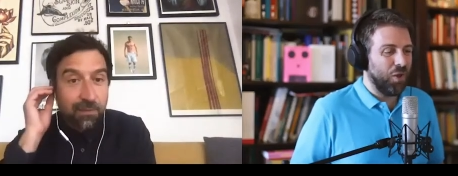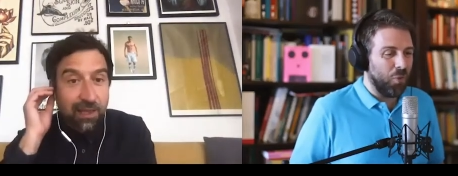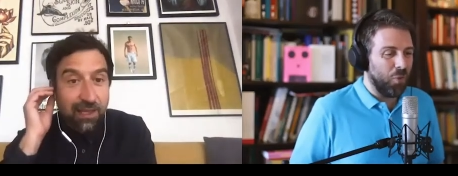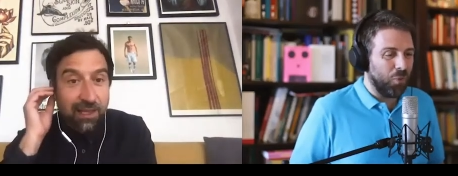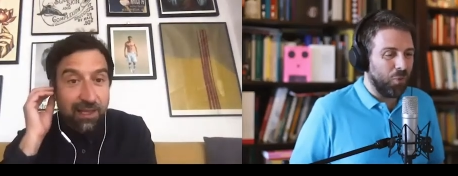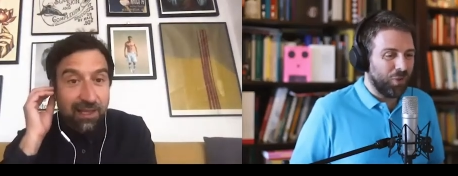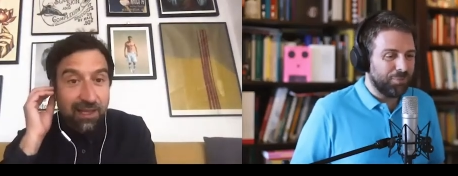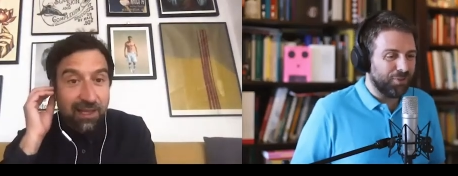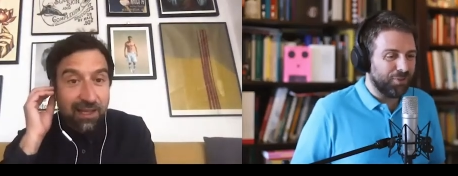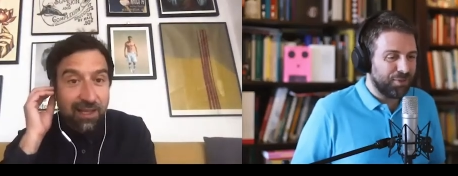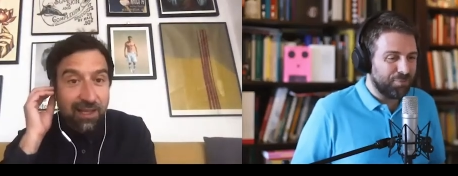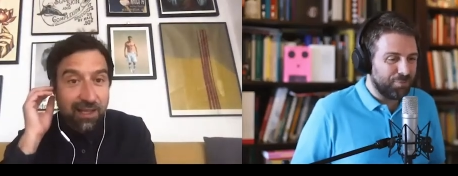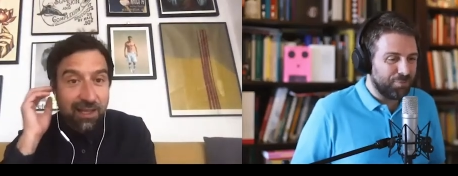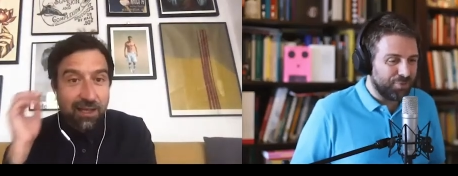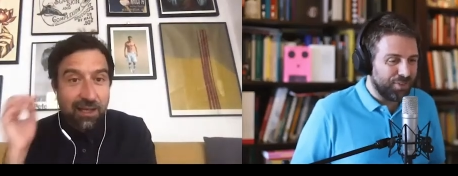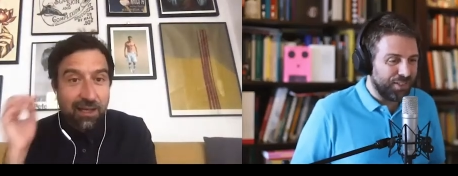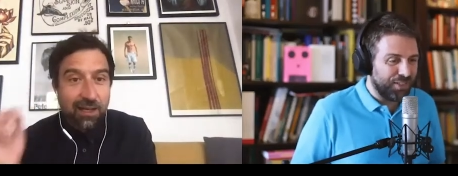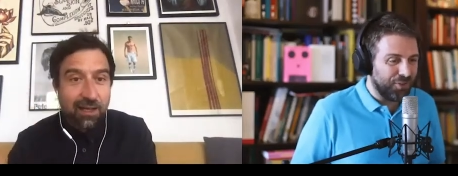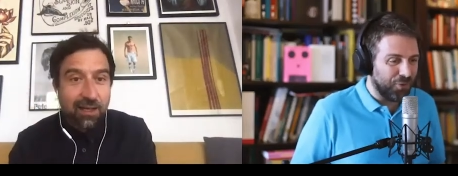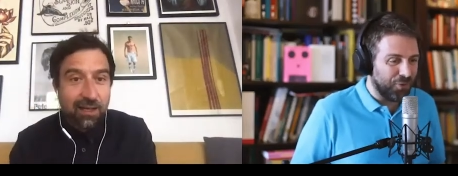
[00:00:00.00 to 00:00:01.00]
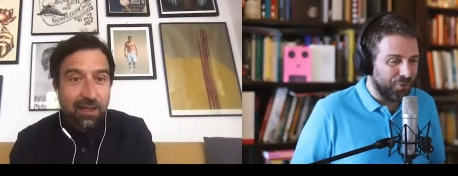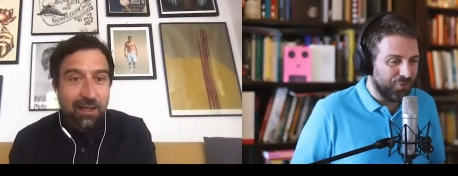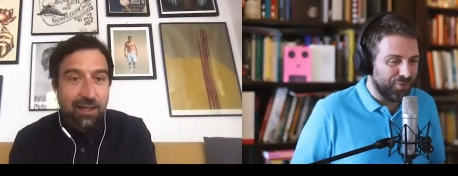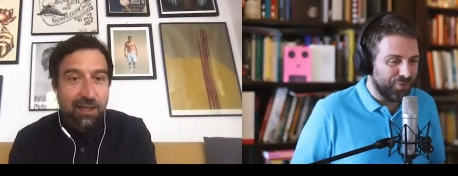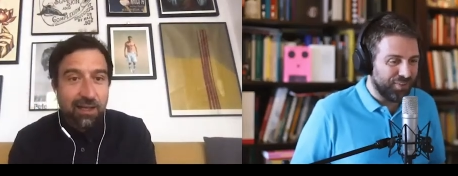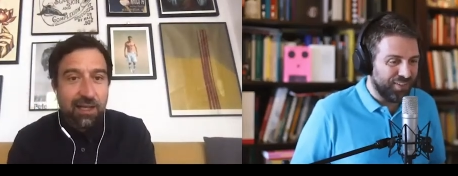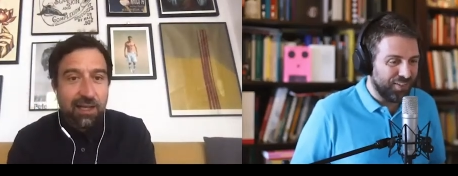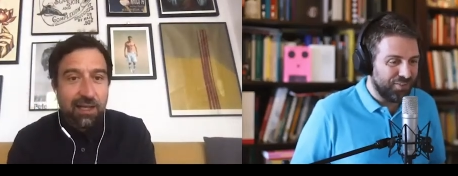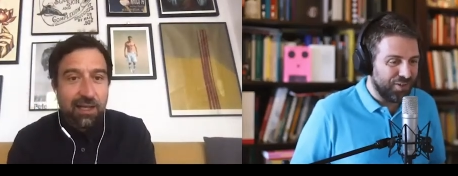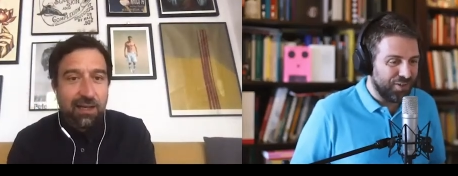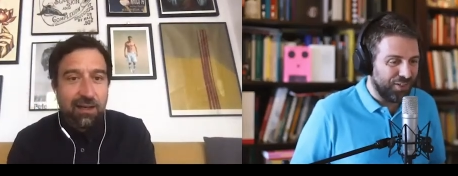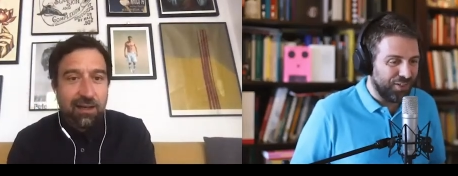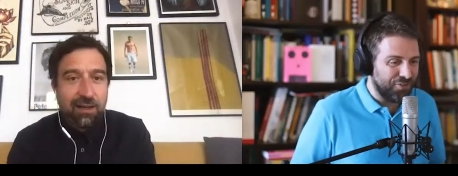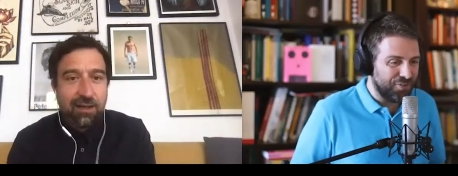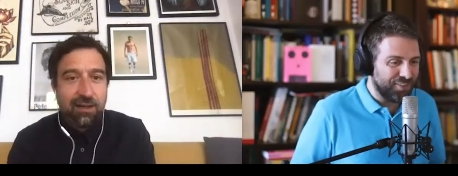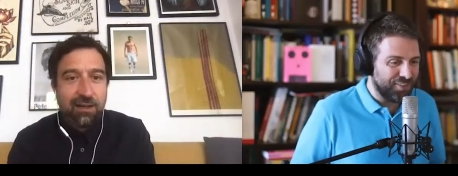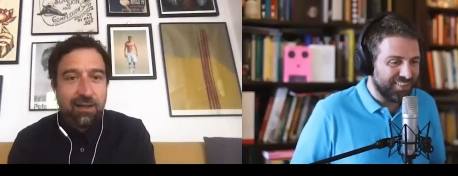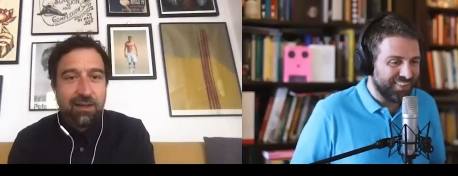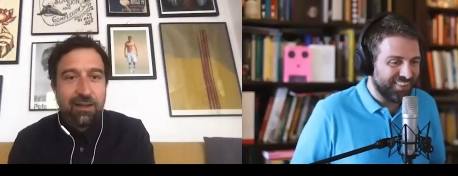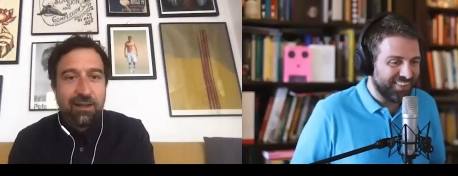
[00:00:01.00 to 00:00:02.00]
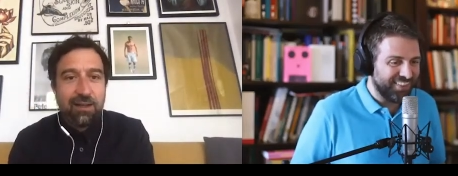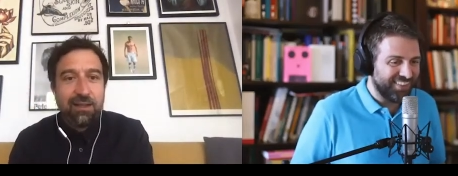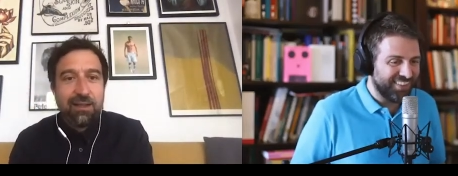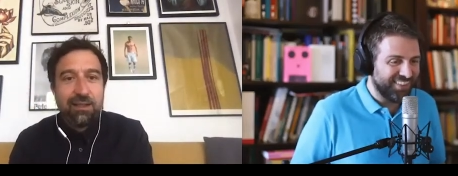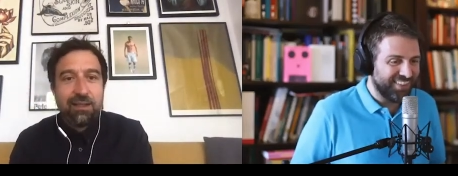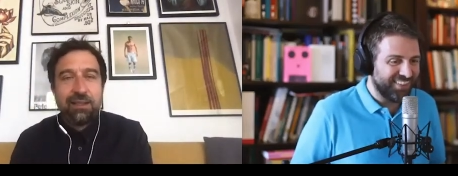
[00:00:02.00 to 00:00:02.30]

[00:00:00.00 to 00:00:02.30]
Speaker 1: The... What about the pre-COVID challenges?